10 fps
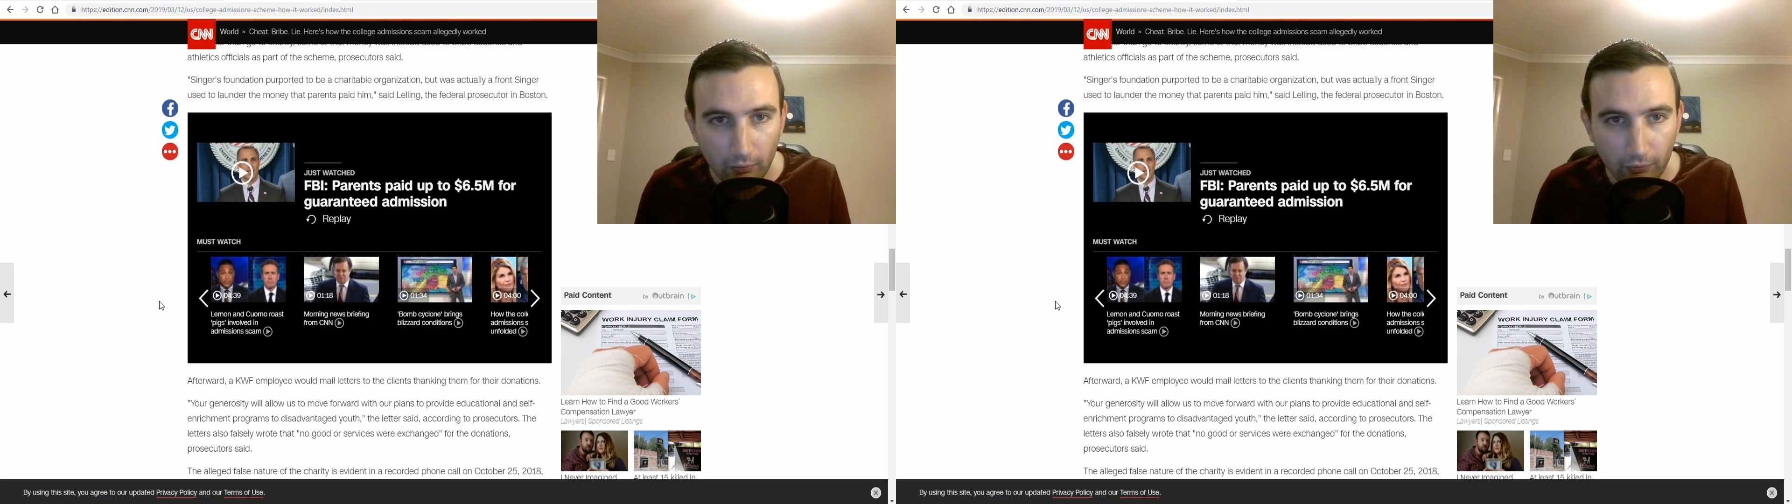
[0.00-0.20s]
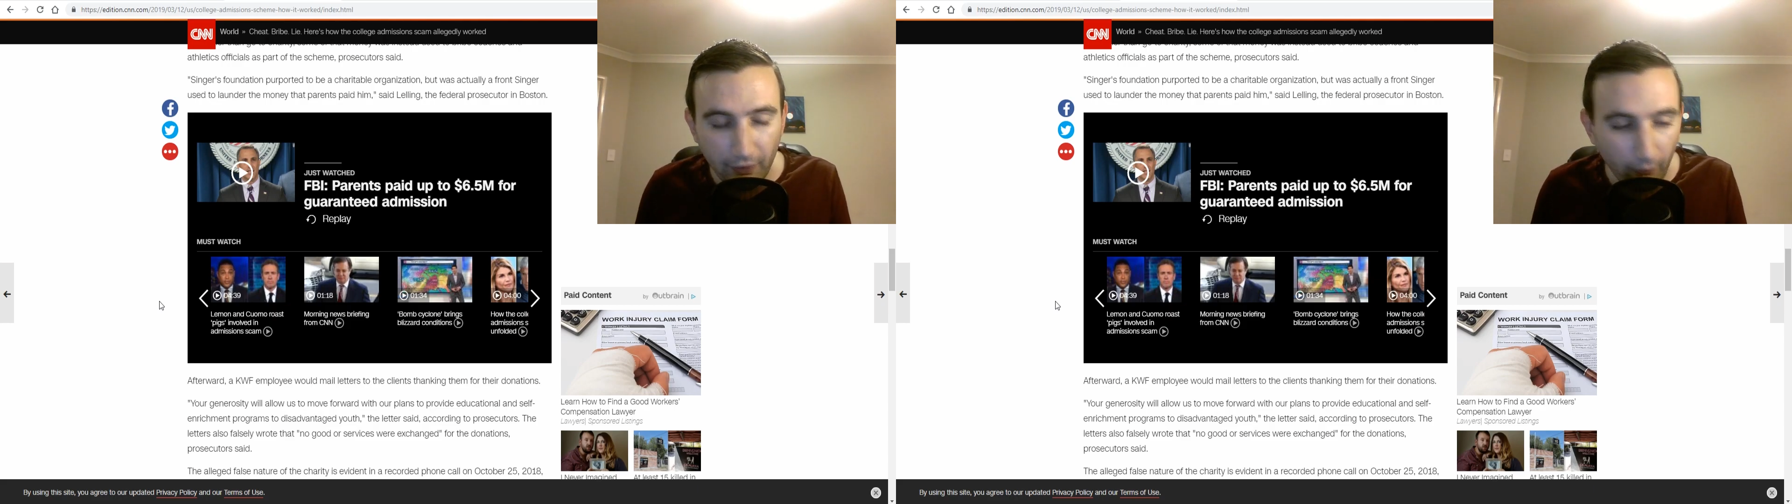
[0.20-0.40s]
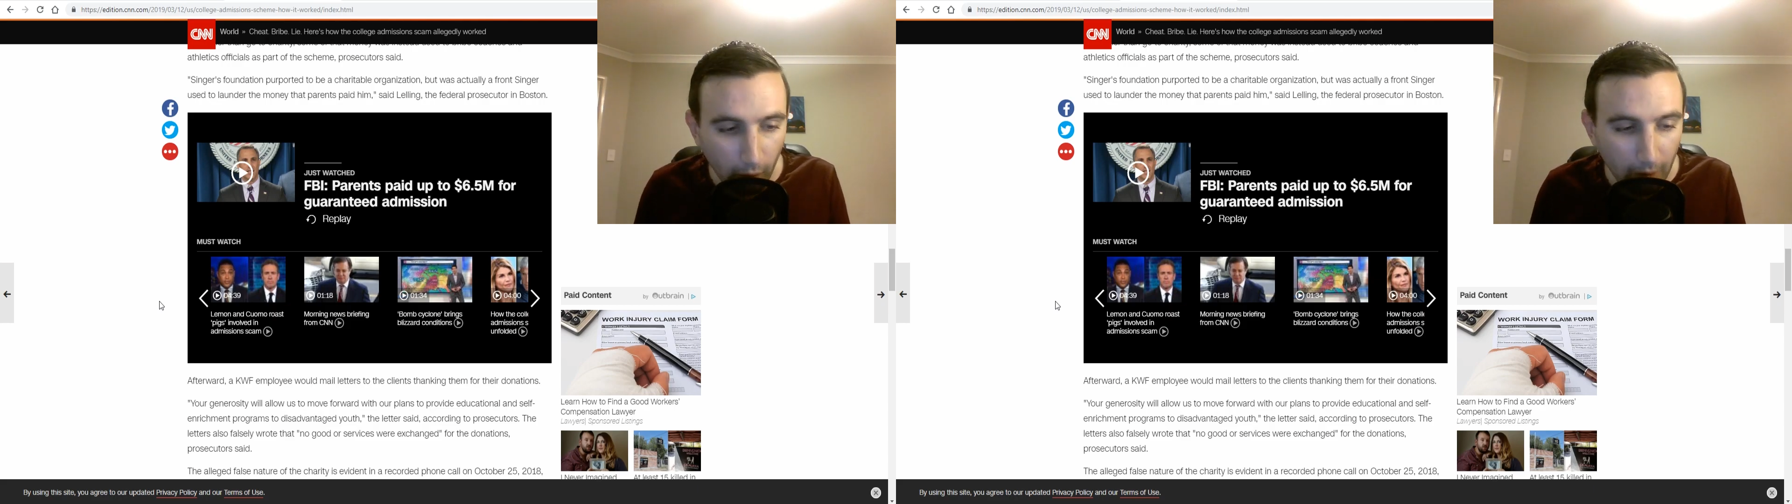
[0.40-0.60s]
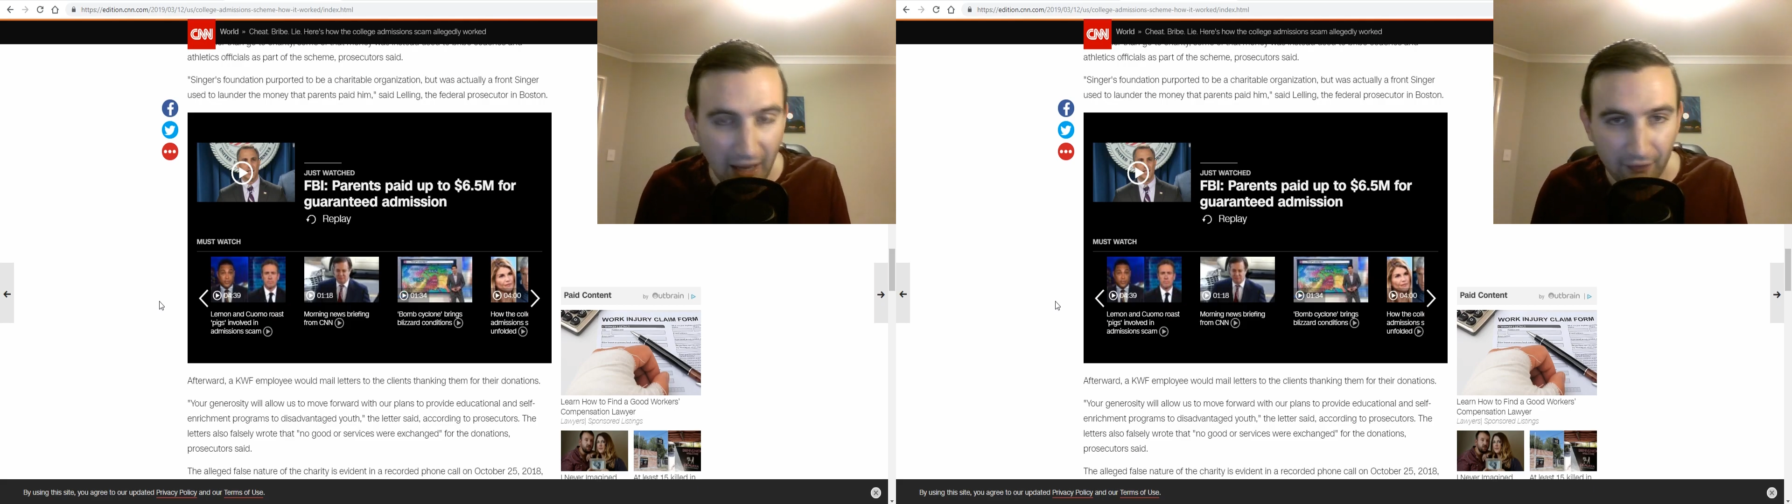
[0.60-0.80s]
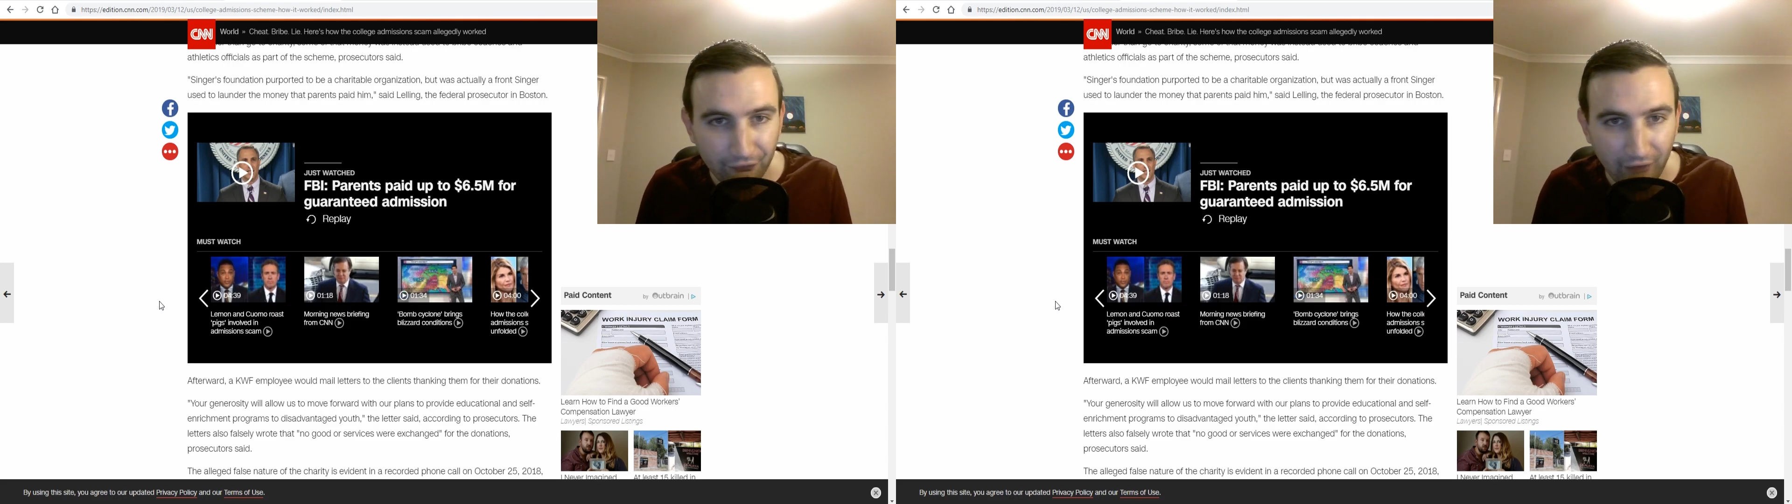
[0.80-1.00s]
They're all
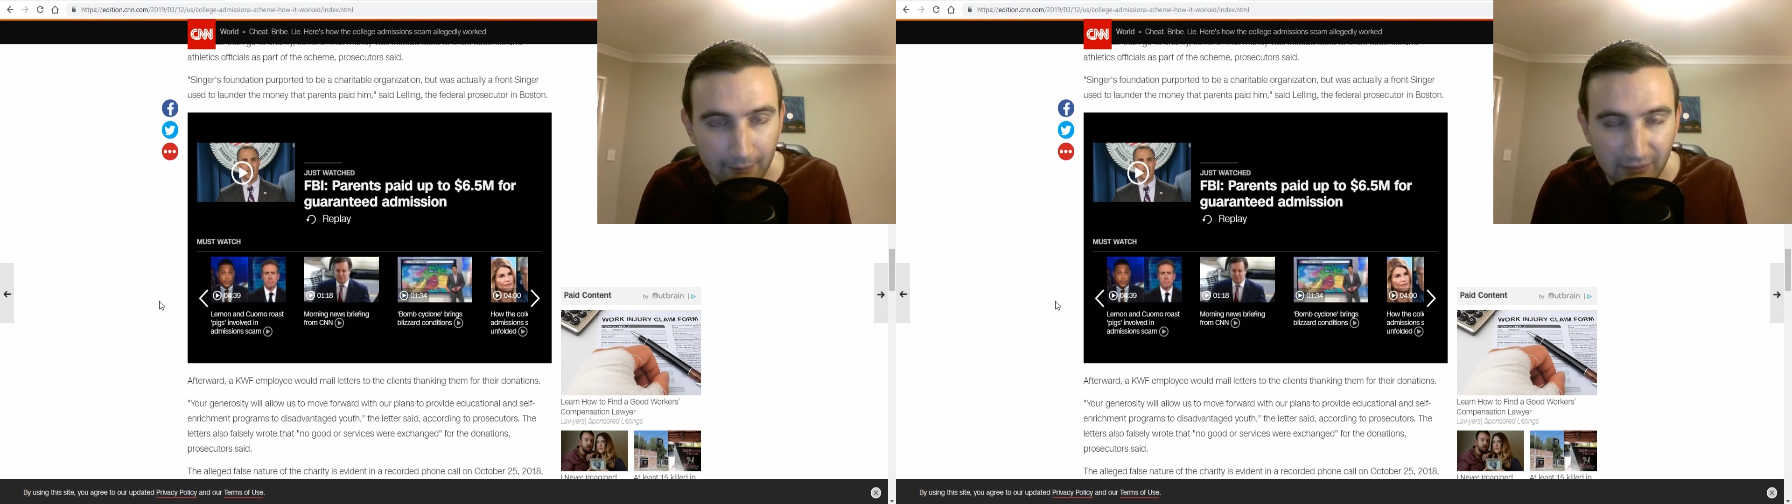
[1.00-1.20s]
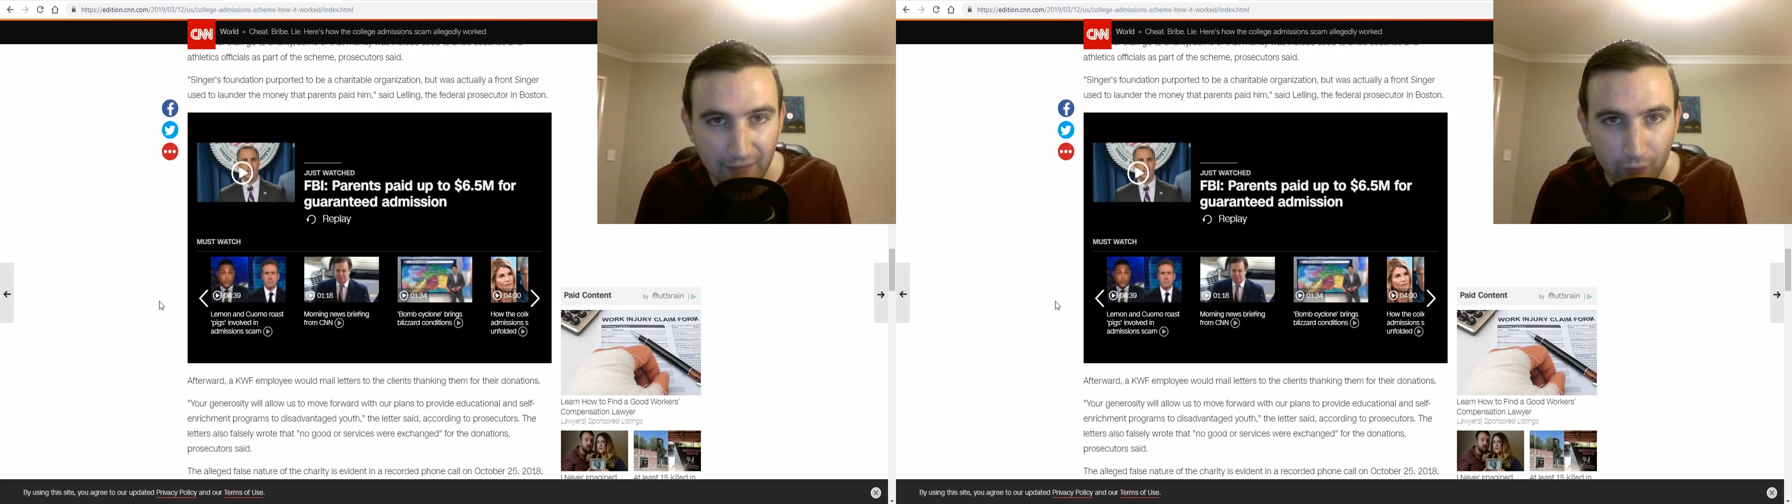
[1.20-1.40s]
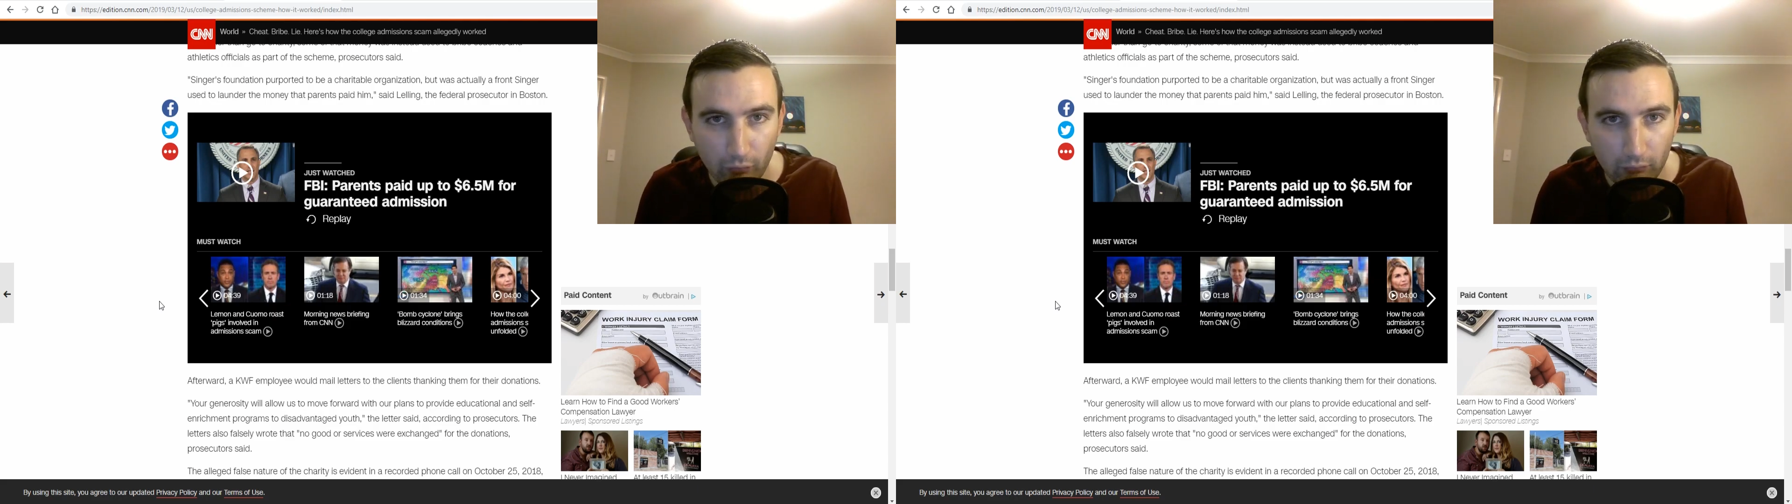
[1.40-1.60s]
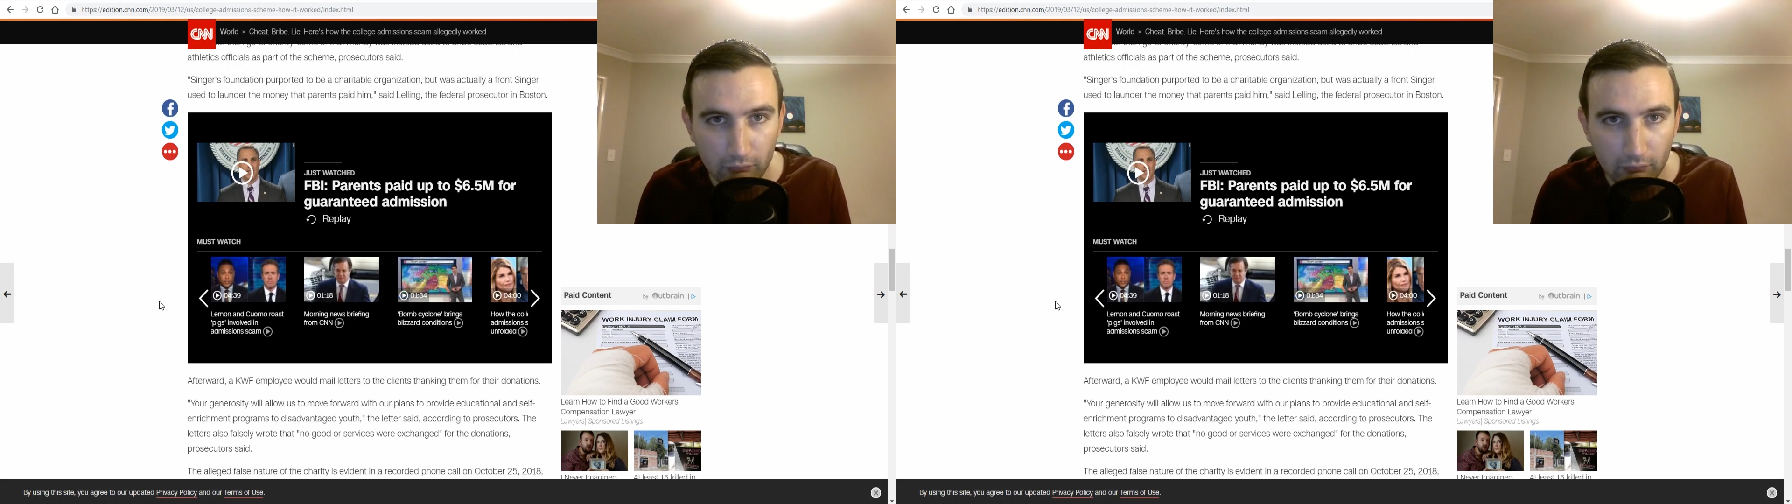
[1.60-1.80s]
about the same level.